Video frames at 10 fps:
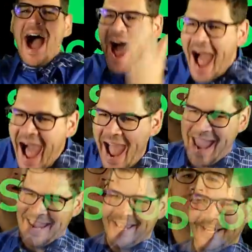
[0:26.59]

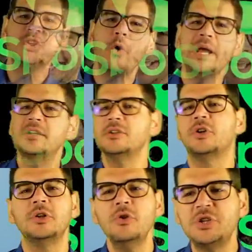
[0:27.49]
I! So in
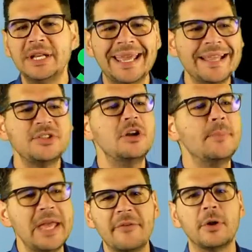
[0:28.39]
conclusion, it's going to
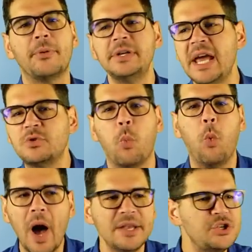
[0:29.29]
be able to predict
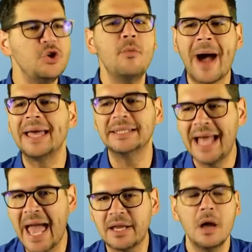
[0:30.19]
what you might
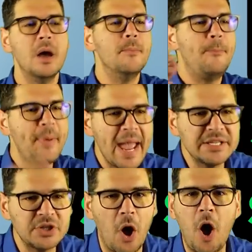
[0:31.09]
like
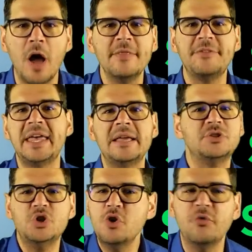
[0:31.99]
based on the
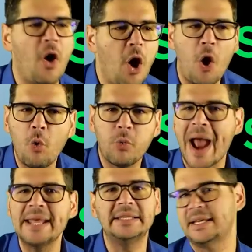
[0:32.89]
things you've
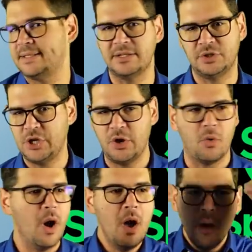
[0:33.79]
already listened to.